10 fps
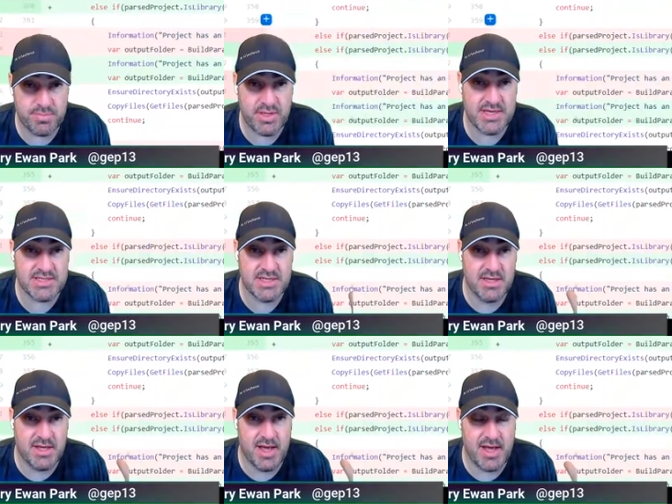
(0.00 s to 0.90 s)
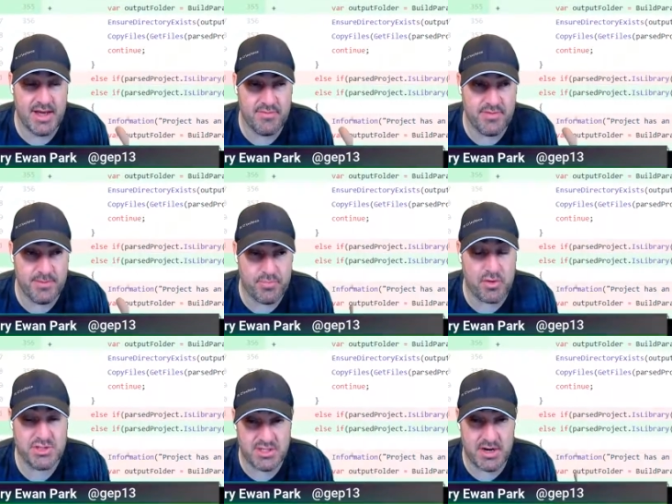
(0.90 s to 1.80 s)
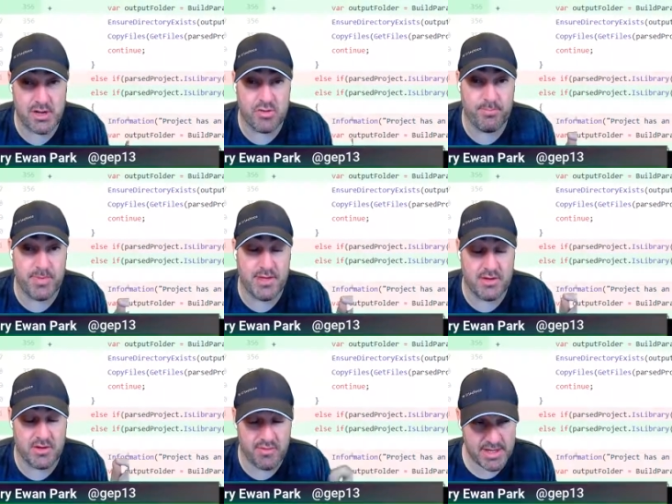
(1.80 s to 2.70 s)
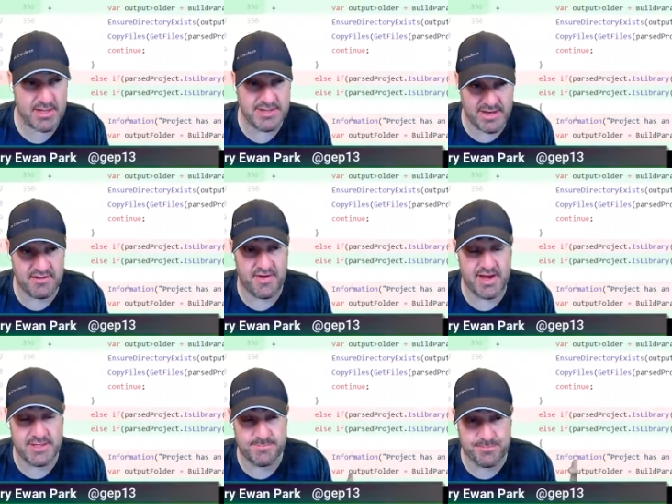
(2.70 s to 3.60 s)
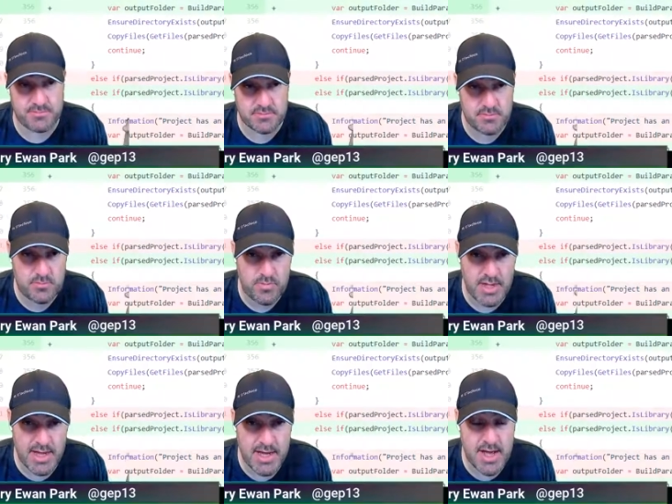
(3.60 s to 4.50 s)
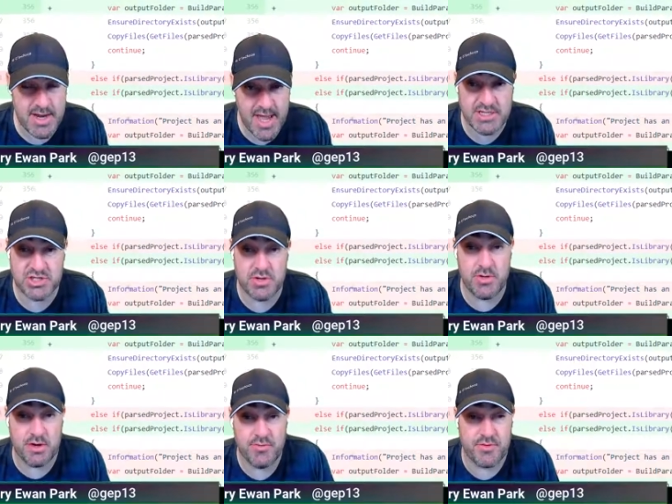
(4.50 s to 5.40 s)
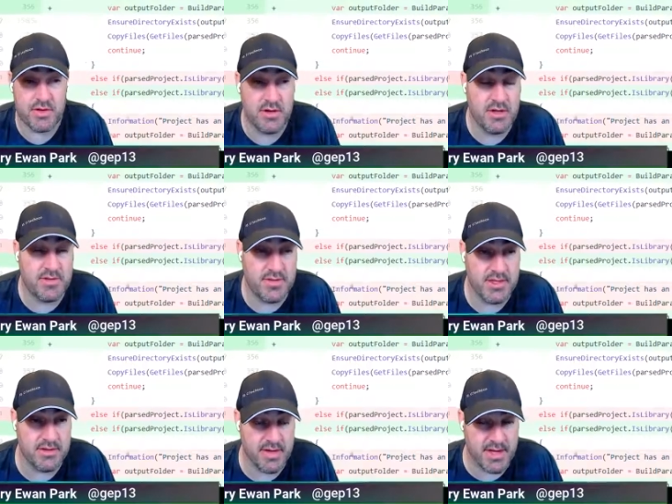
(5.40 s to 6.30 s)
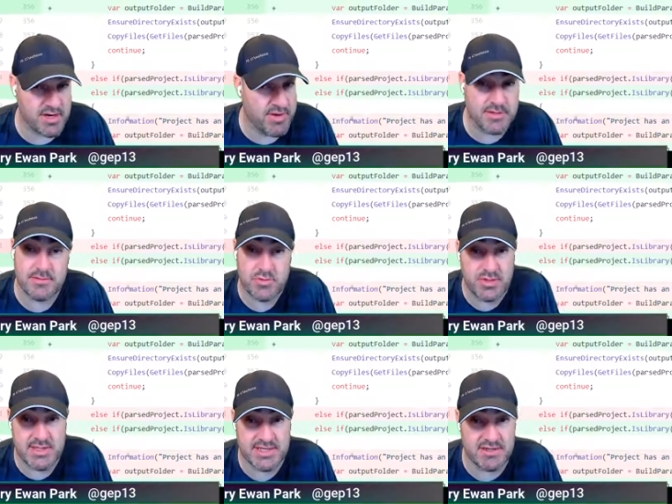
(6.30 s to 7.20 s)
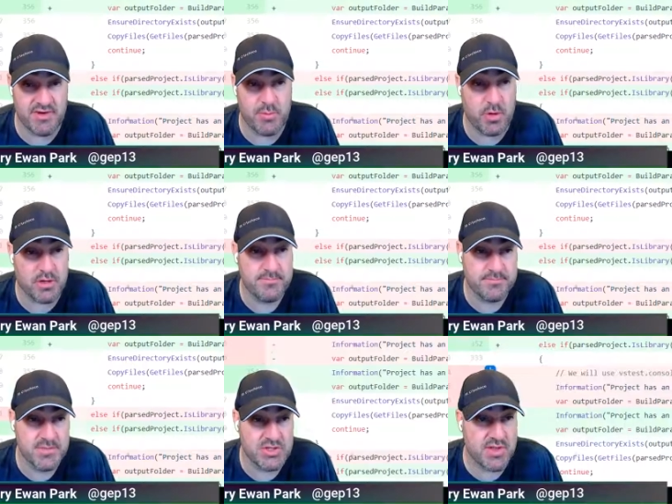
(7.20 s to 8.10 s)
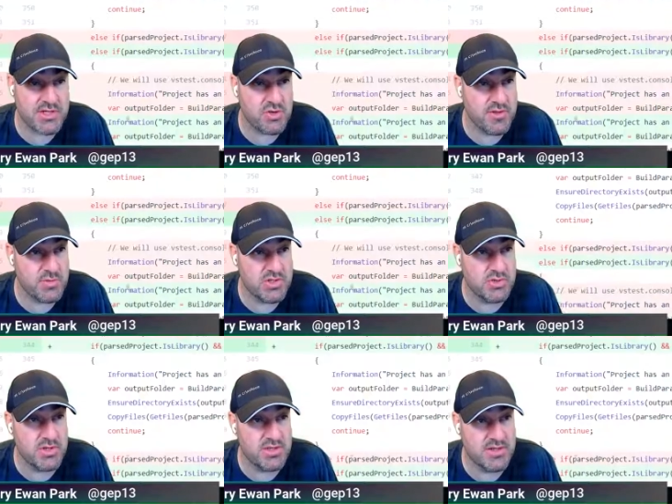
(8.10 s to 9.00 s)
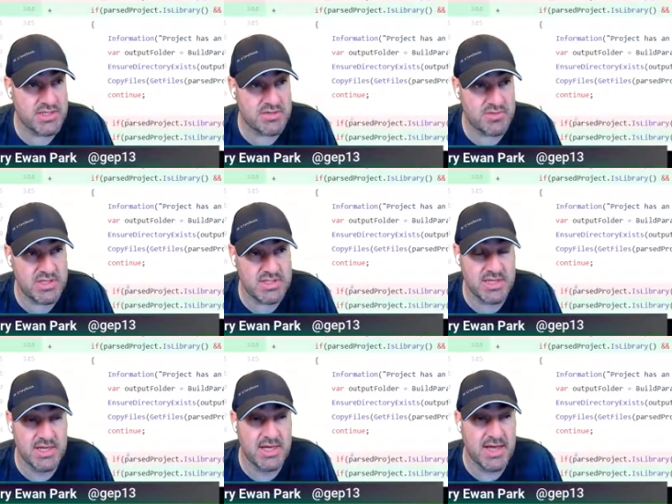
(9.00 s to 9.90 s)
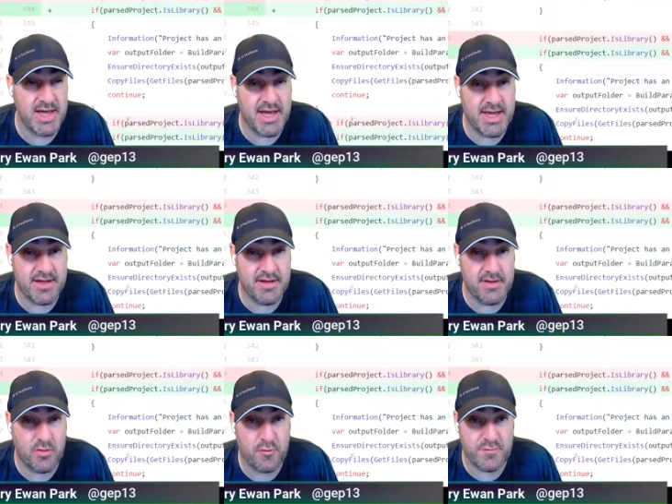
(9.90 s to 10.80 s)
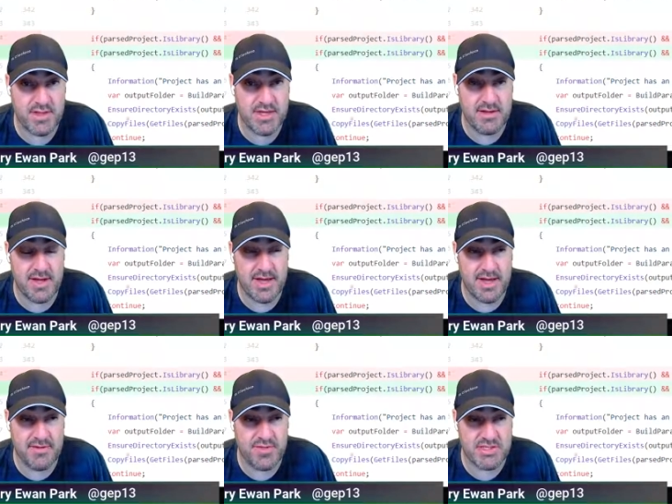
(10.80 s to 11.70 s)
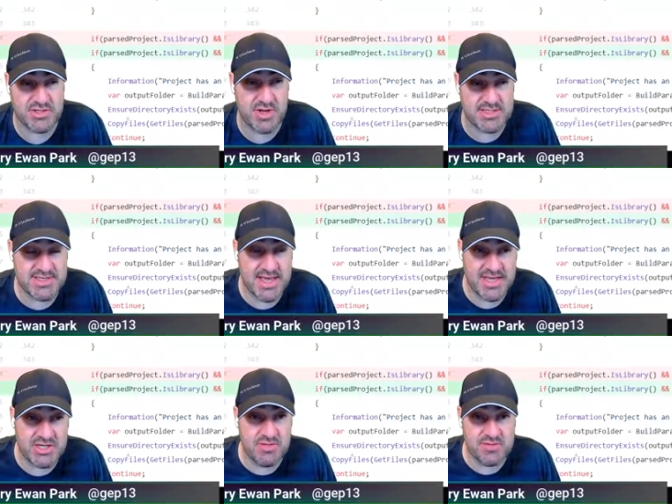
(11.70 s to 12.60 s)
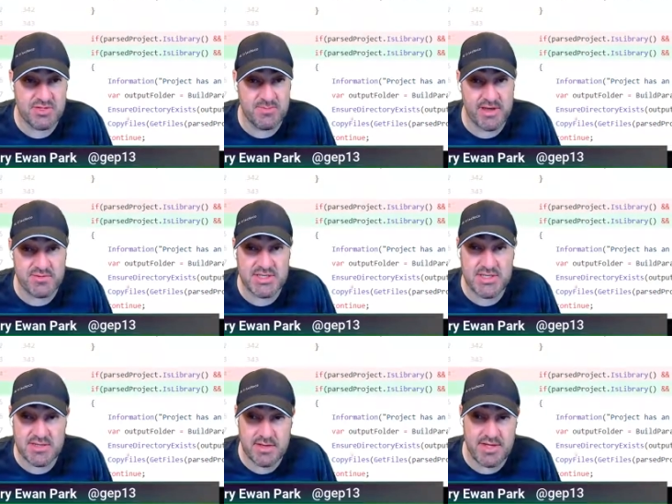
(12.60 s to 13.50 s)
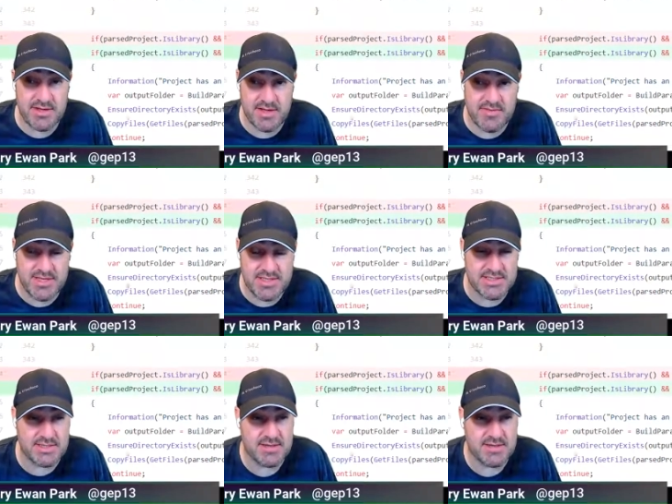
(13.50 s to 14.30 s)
place, the projects are now being correctly identified and executed under the correct unit testing framework. So that's all that was included in this release. Hopefully this addresses any issues that you might have seen in this